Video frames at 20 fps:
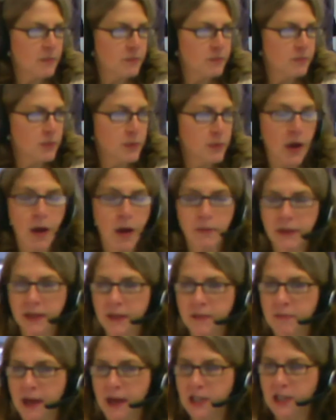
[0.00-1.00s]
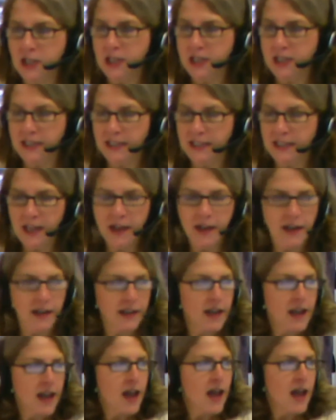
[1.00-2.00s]
predominantly by Jason
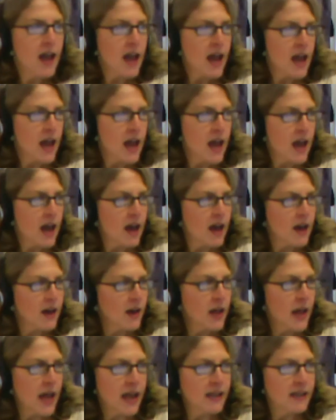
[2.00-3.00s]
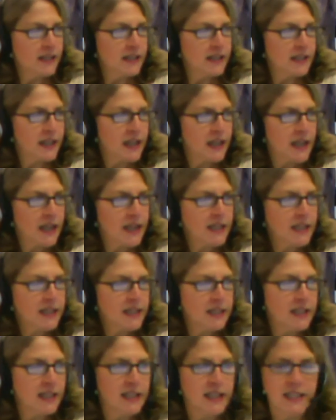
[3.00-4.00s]
Young, and it
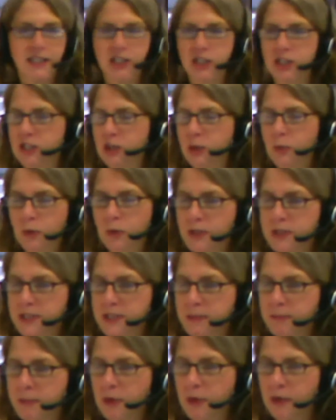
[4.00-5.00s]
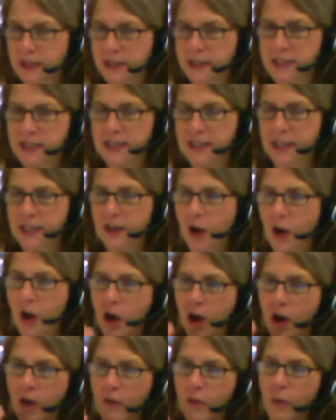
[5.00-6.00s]
is just a real simple listing
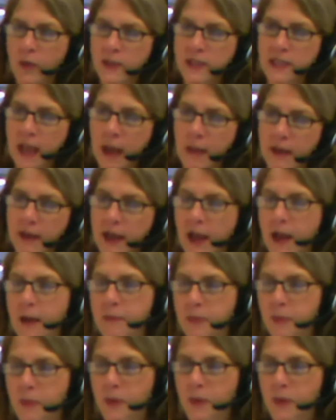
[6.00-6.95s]
of what's coming up